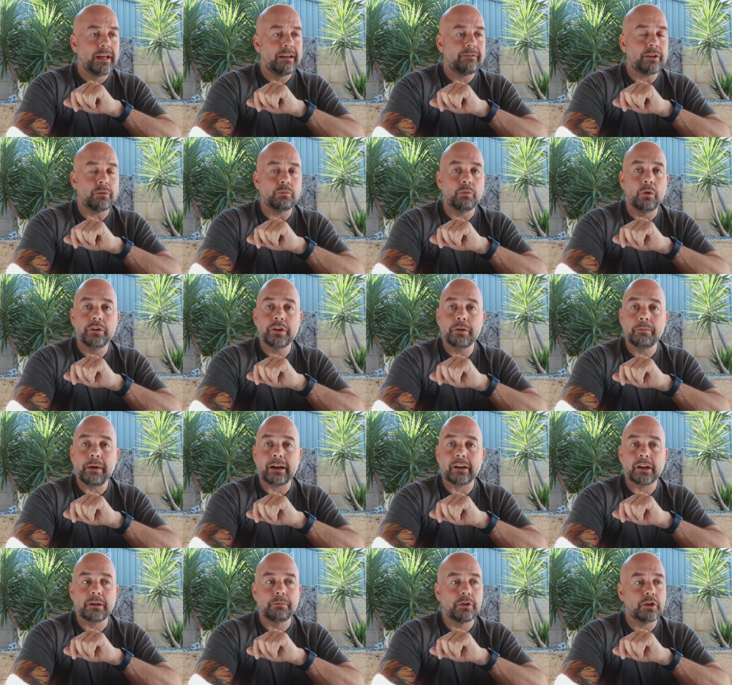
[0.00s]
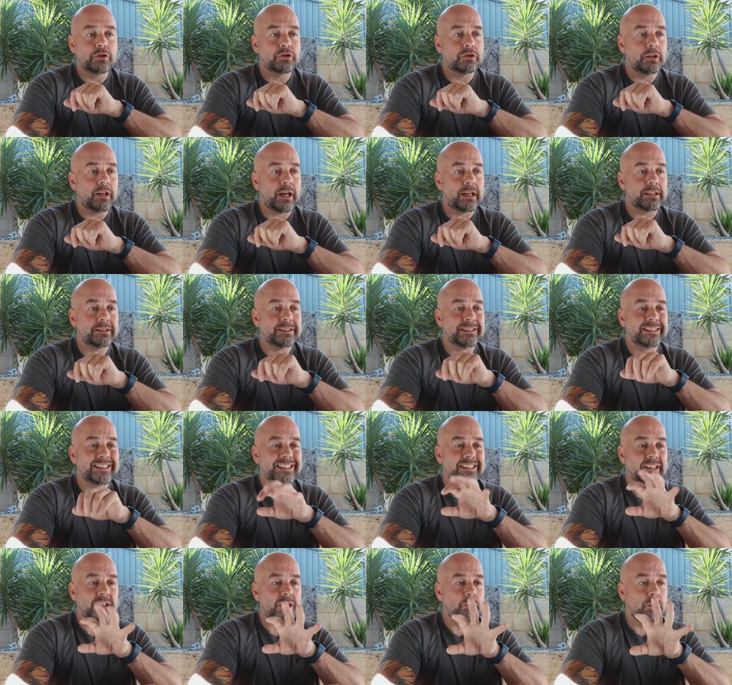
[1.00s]
if you're worried about commercial
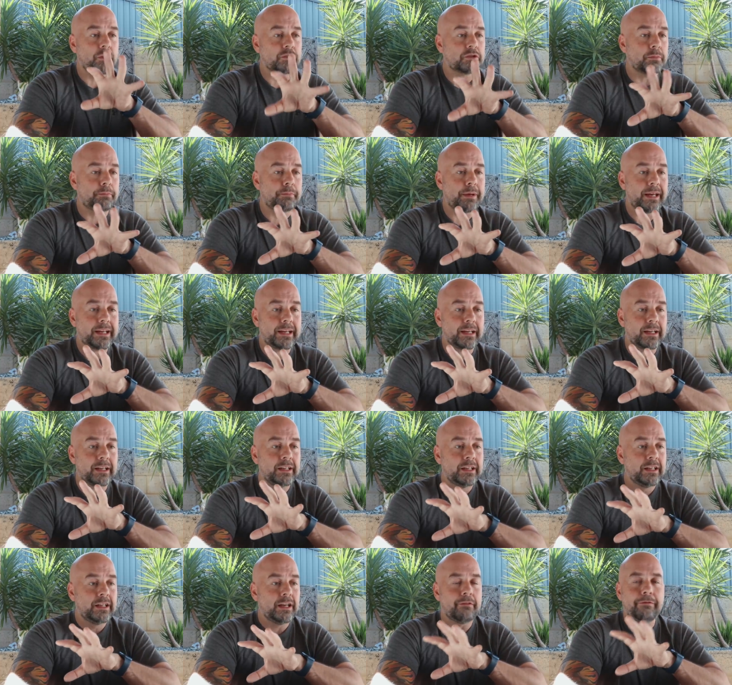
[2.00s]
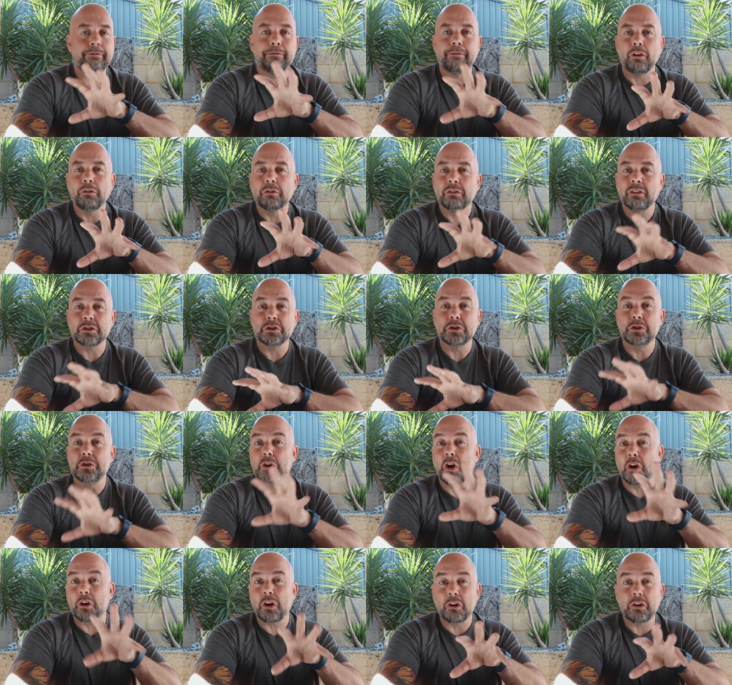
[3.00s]
licenses and you want to pick a, a font that's
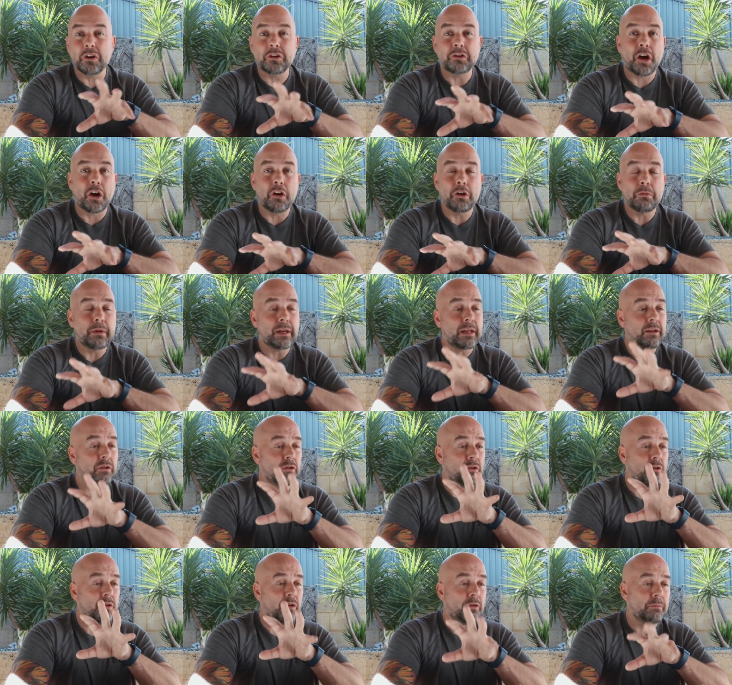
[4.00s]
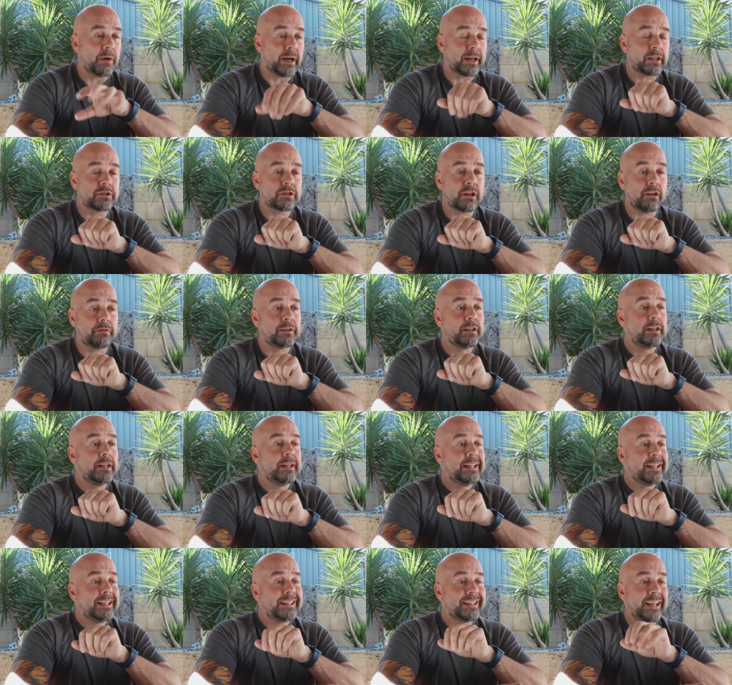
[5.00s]
not on Adobe or, or Microsoft
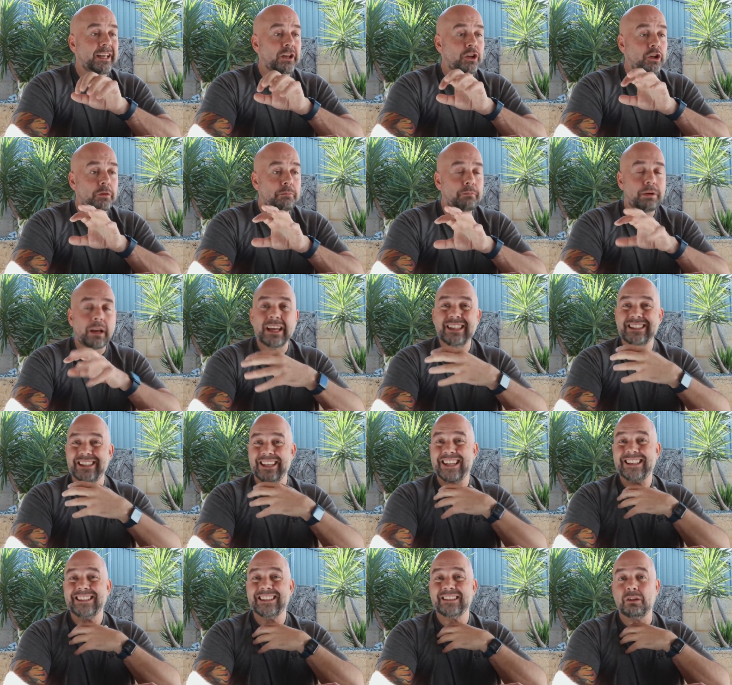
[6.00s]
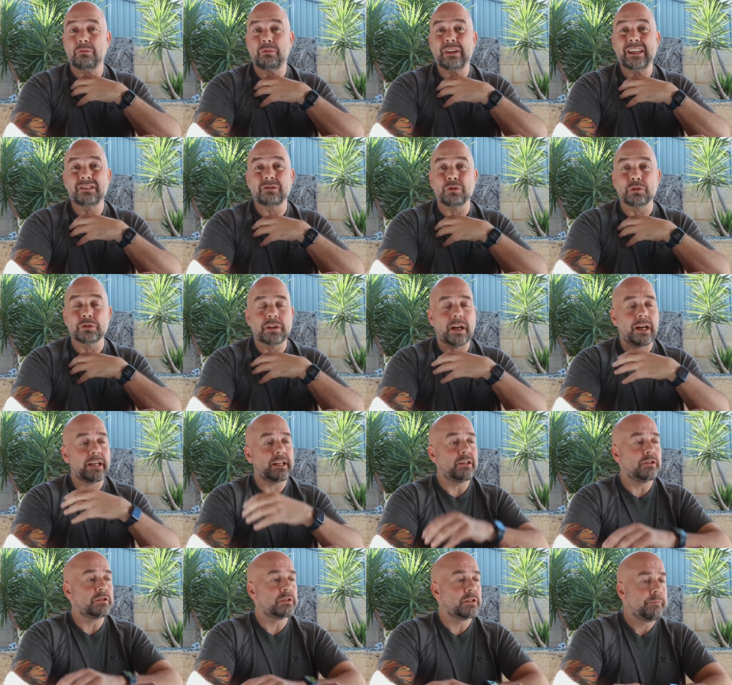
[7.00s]
then a good place and this is a resource I
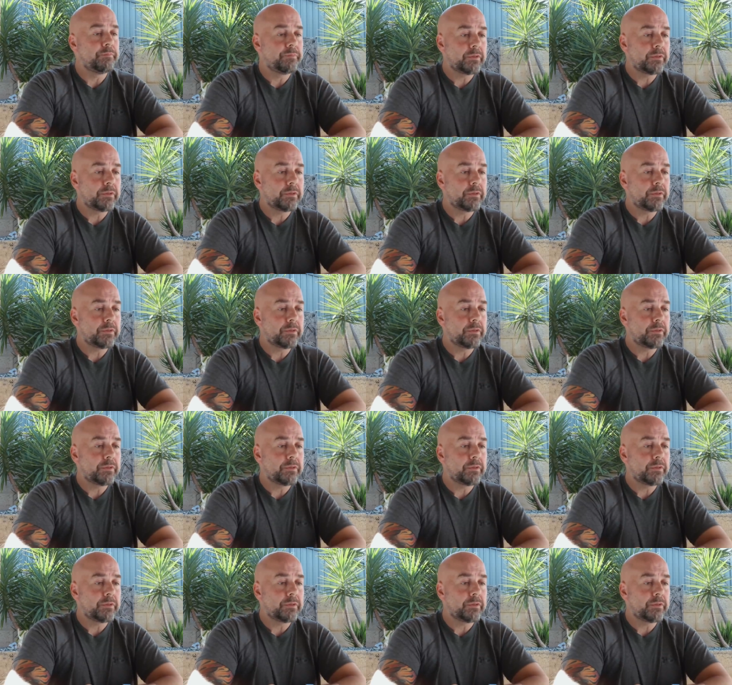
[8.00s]
use